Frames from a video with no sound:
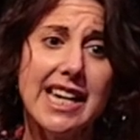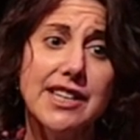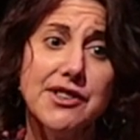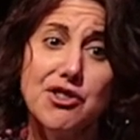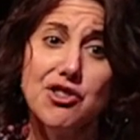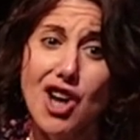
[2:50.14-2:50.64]

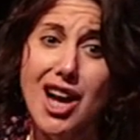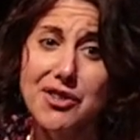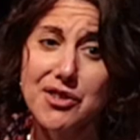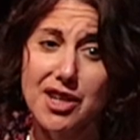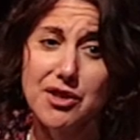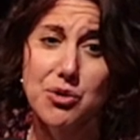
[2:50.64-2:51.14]
it's
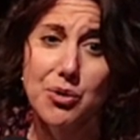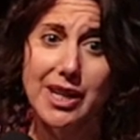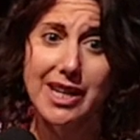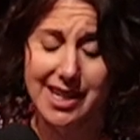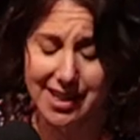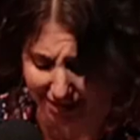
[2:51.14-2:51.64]
just a
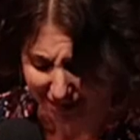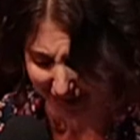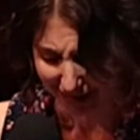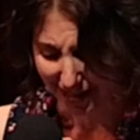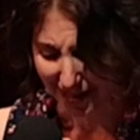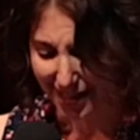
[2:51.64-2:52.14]
tree,
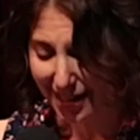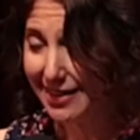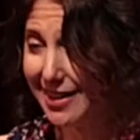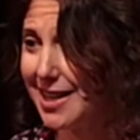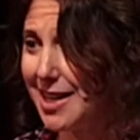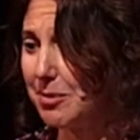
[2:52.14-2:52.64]

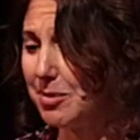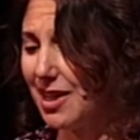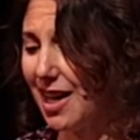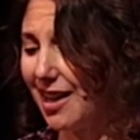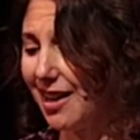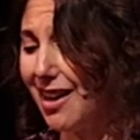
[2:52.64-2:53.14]
they kept
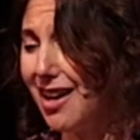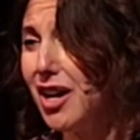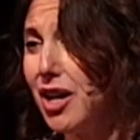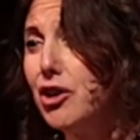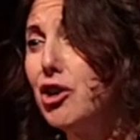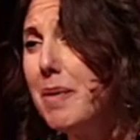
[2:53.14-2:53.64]
saying.
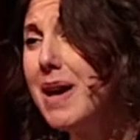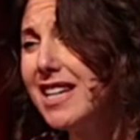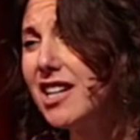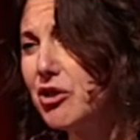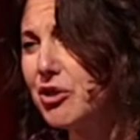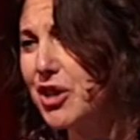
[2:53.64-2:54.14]
You're
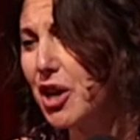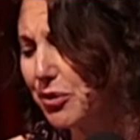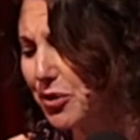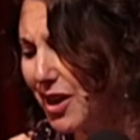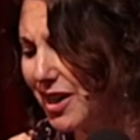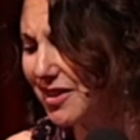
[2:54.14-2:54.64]
making
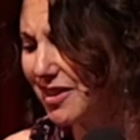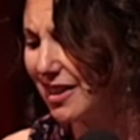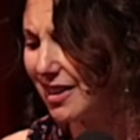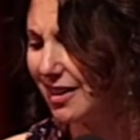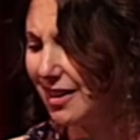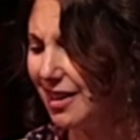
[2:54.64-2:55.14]
yourself
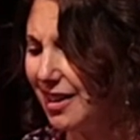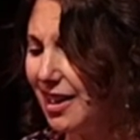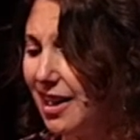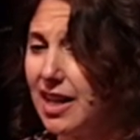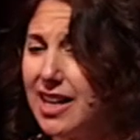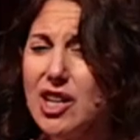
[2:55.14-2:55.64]
crazy.
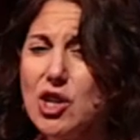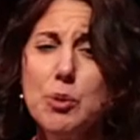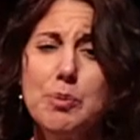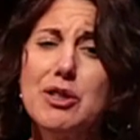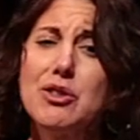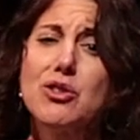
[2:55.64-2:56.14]
It
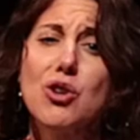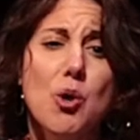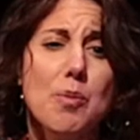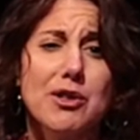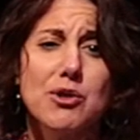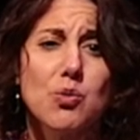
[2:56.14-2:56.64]
could be
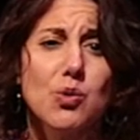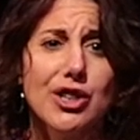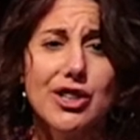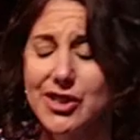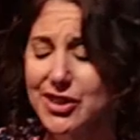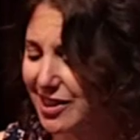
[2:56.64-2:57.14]
so much
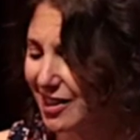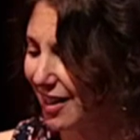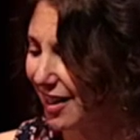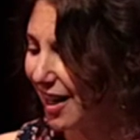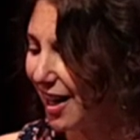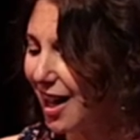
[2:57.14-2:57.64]
worse.
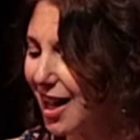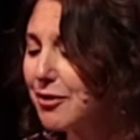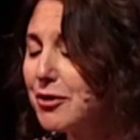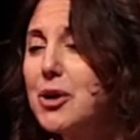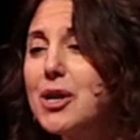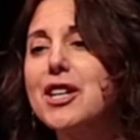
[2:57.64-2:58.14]

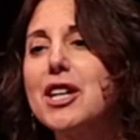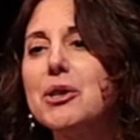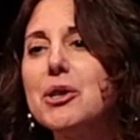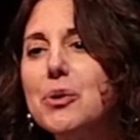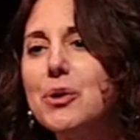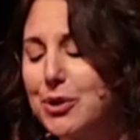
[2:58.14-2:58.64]
Of course, I
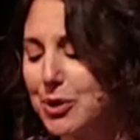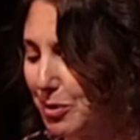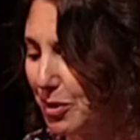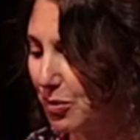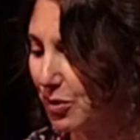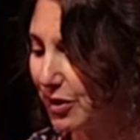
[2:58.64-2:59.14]
knew it could
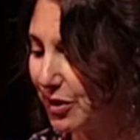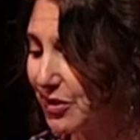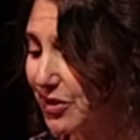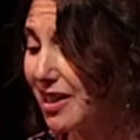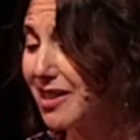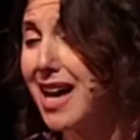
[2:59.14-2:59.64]
be
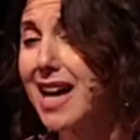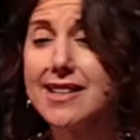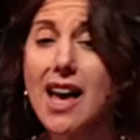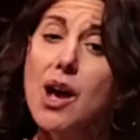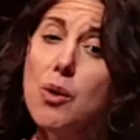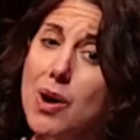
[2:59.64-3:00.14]
worse. And
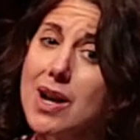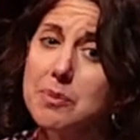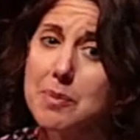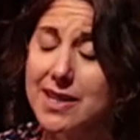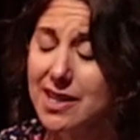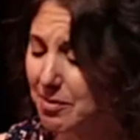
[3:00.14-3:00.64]
yes, I
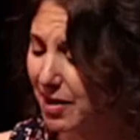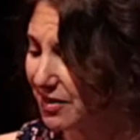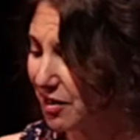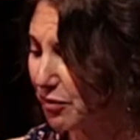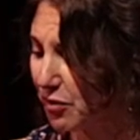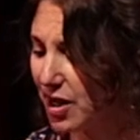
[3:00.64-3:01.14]
was making
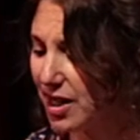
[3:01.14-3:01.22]
myself